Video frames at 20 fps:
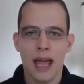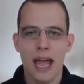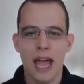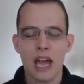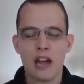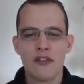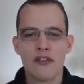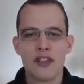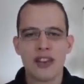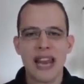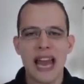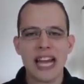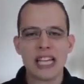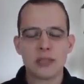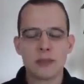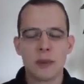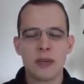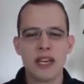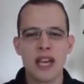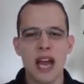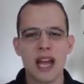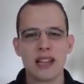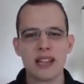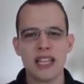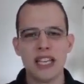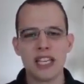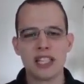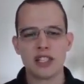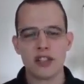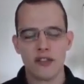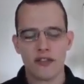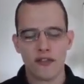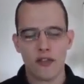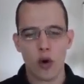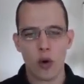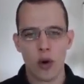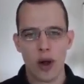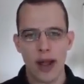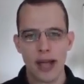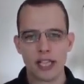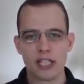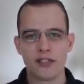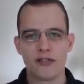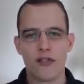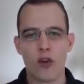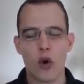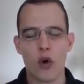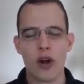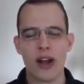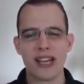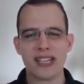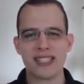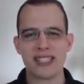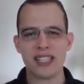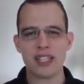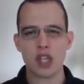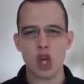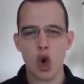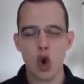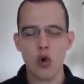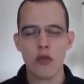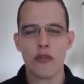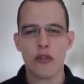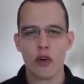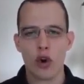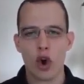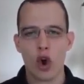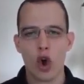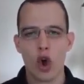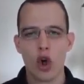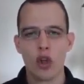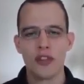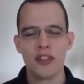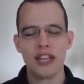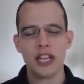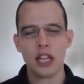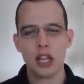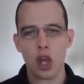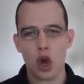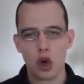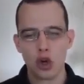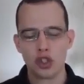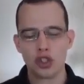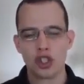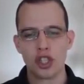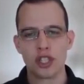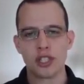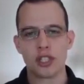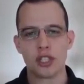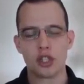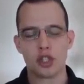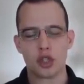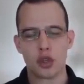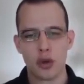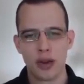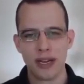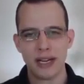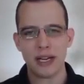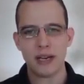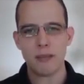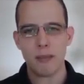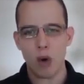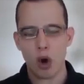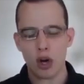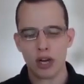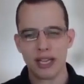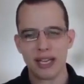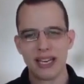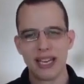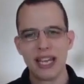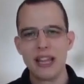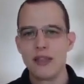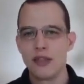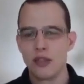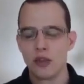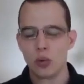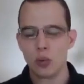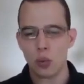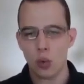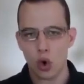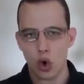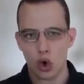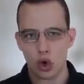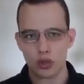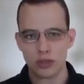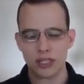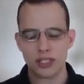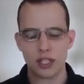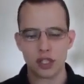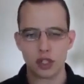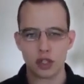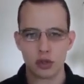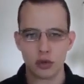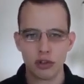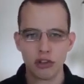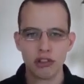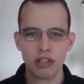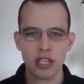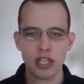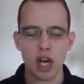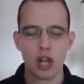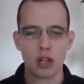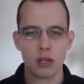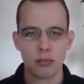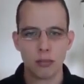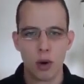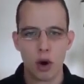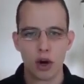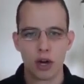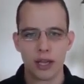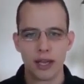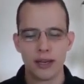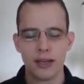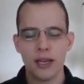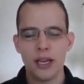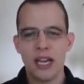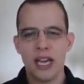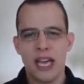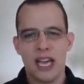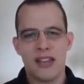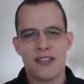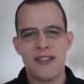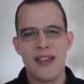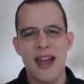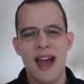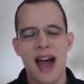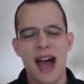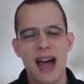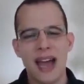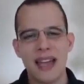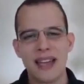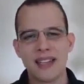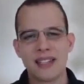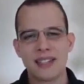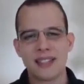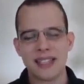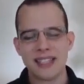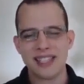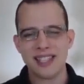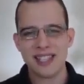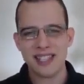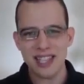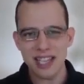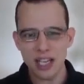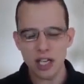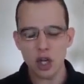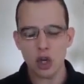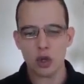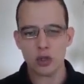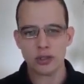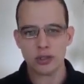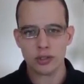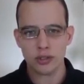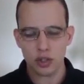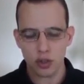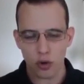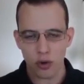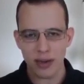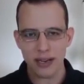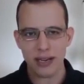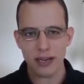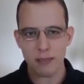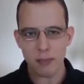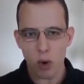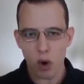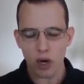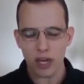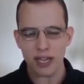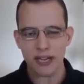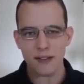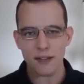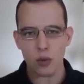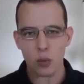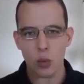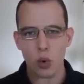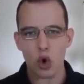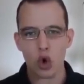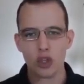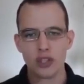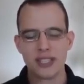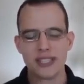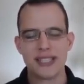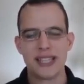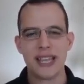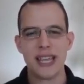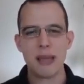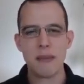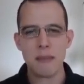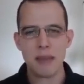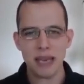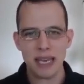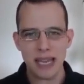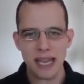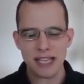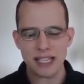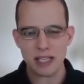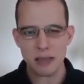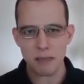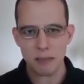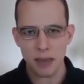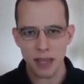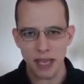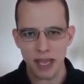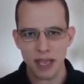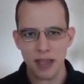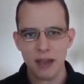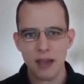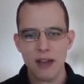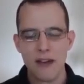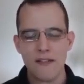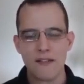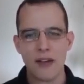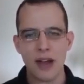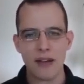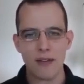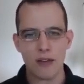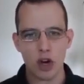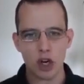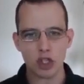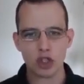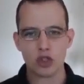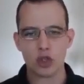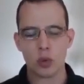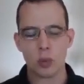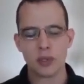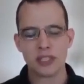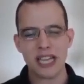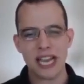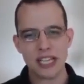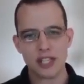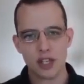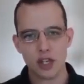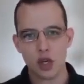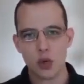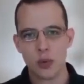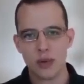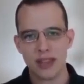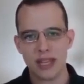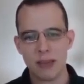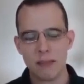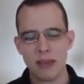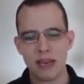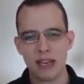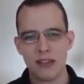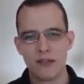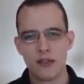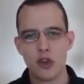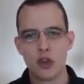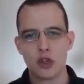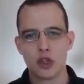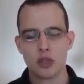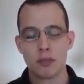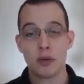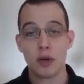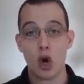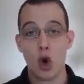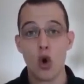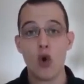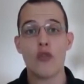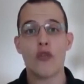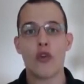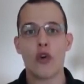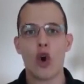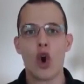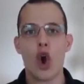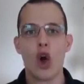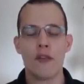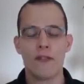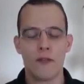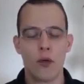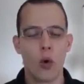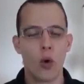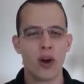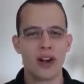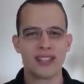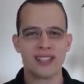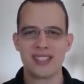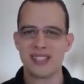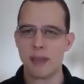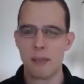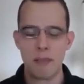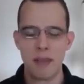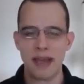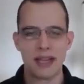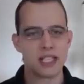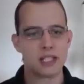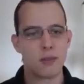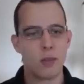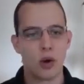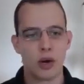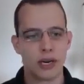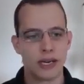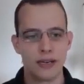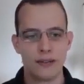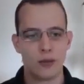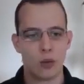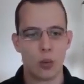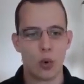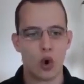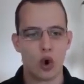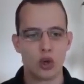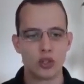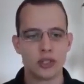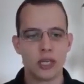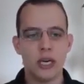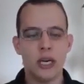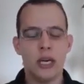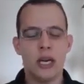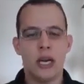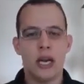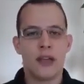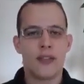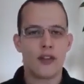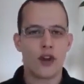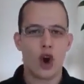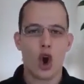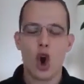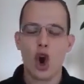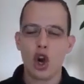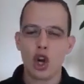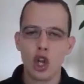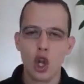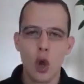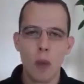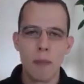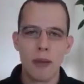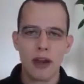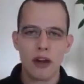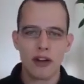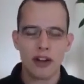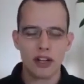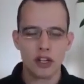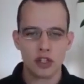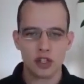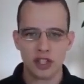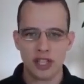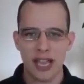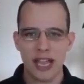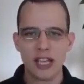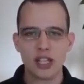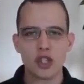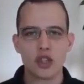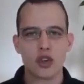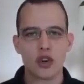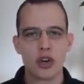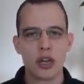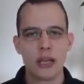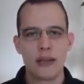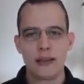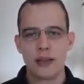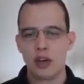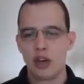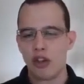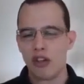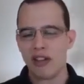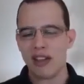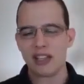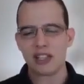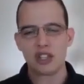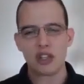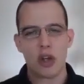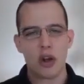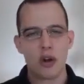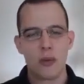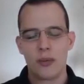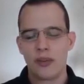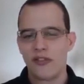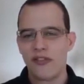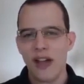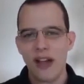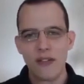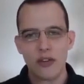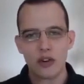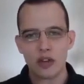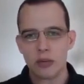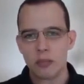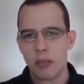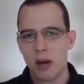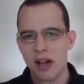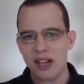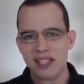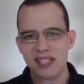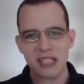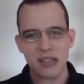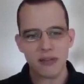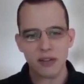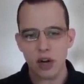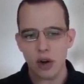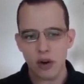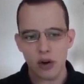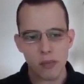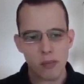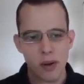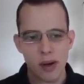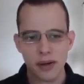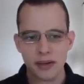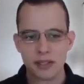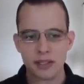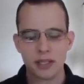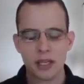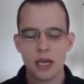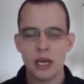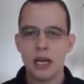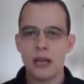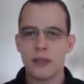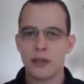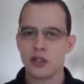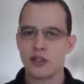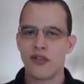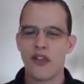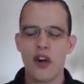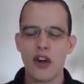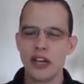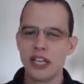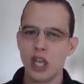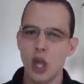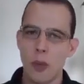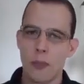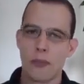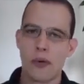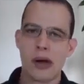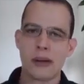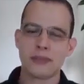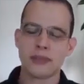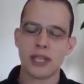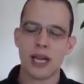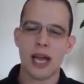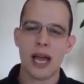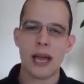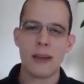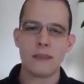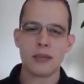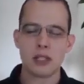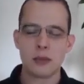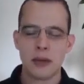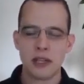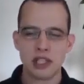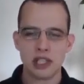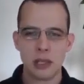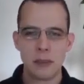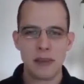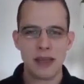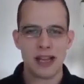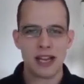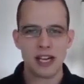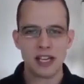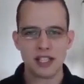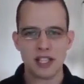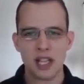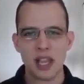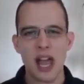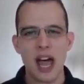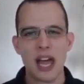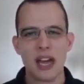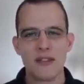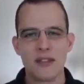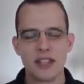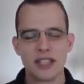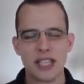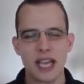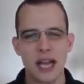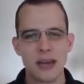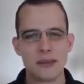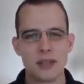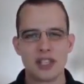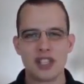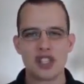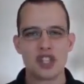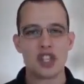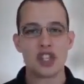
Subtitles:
And last but not least, Forex. Forex is overall the largest traded market in the world. It's $1 trillion market. The highest single traded market in the world is the E-mini S&P 500, which has to do with E-mini futures. But overall, Forex is the biggest market in the world. There are low barriers to entry. You can get started with $500, $700. There's very low prep time, especially because a lot of the times this